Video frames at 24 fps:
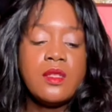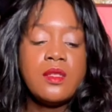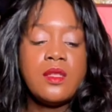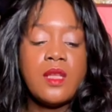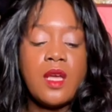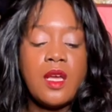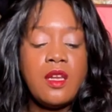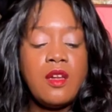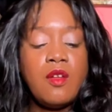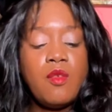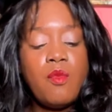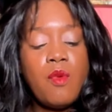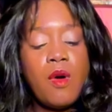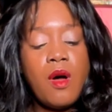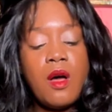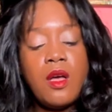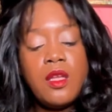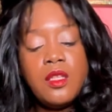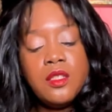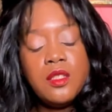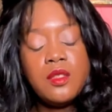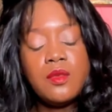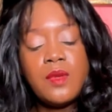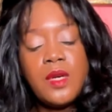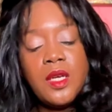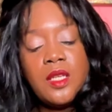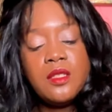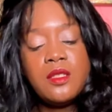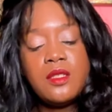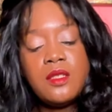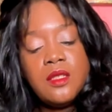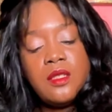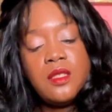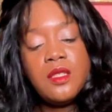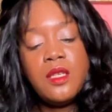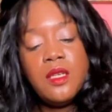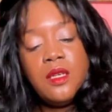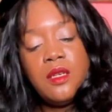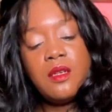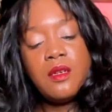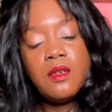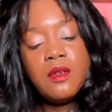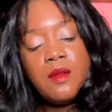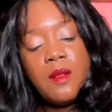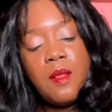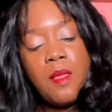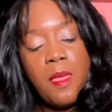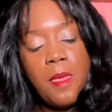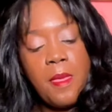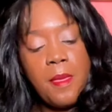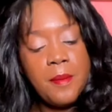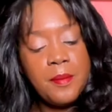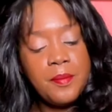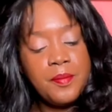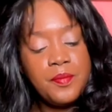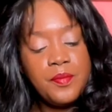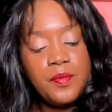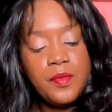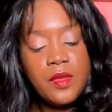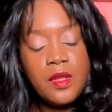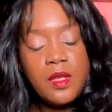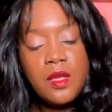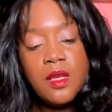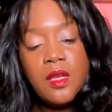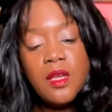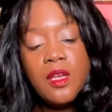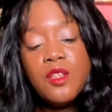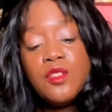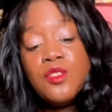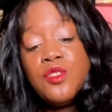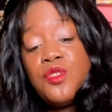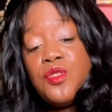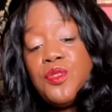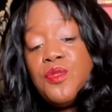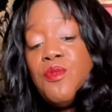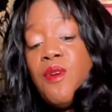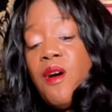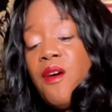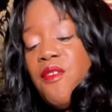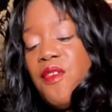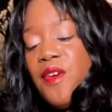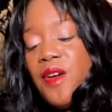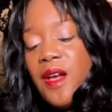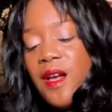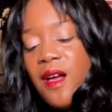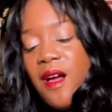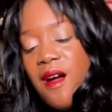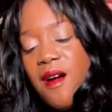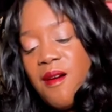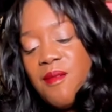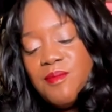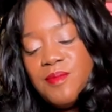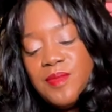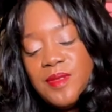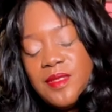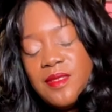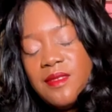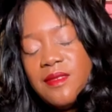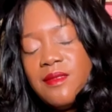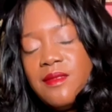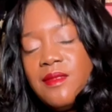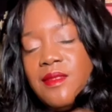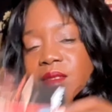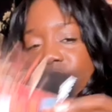Knight of Wands, why is this here? Two of Cups.